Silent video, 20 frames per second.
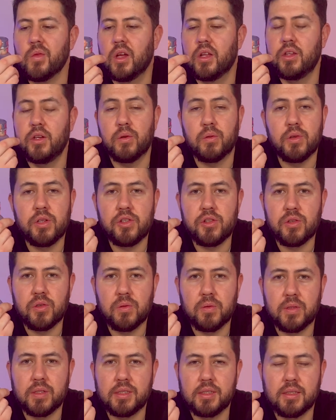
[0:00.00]
the
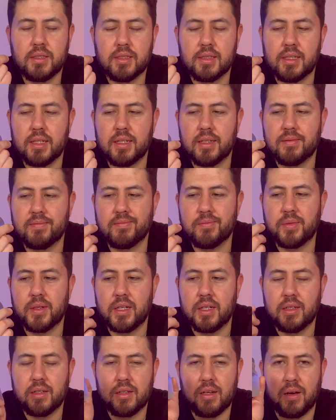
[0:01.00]
original one,
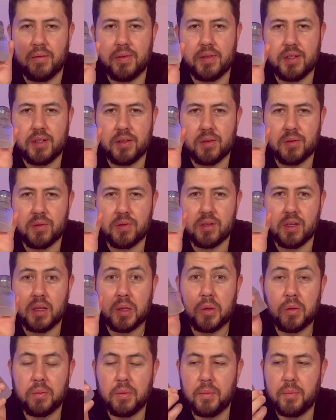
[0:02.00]
but obviously this one's a
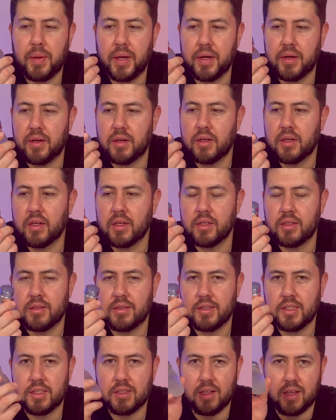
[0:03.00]
little bit better
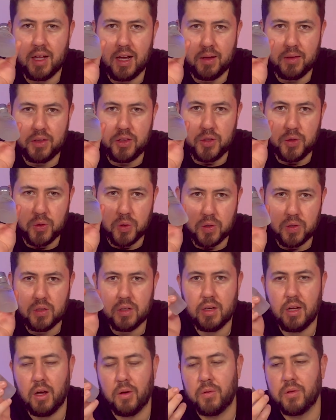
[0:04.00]
because it's a lot newer.
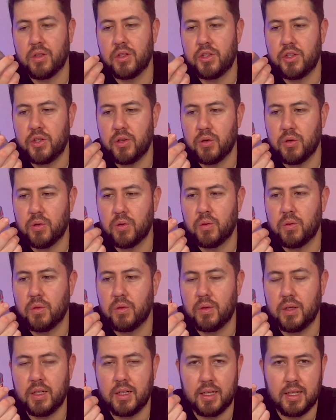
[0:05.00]
Acqua di Gio
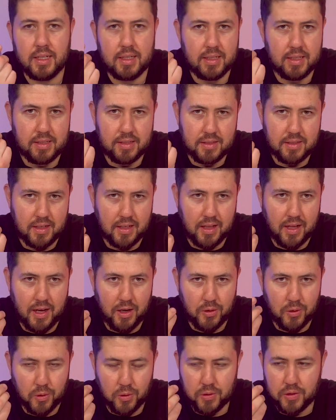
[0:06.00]
is a
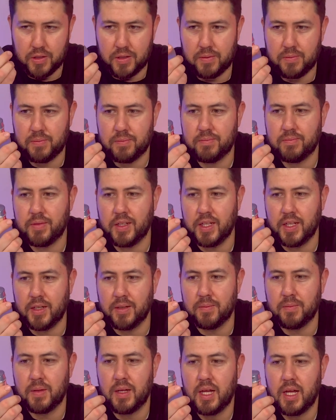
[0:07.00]
lot older, you
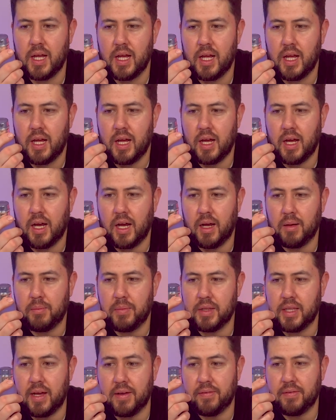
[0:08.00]
know,
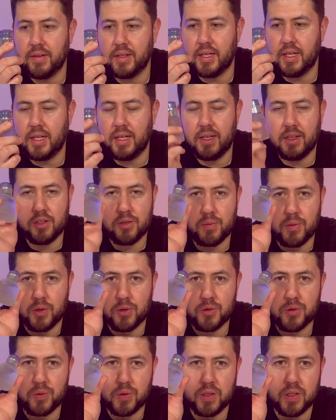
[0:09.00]
but definitely
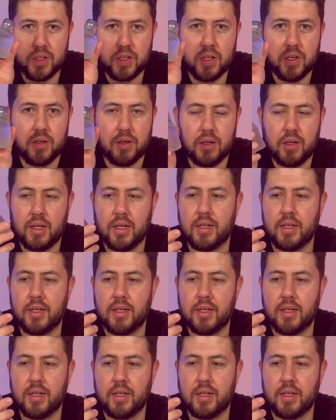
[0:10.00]
smells really good.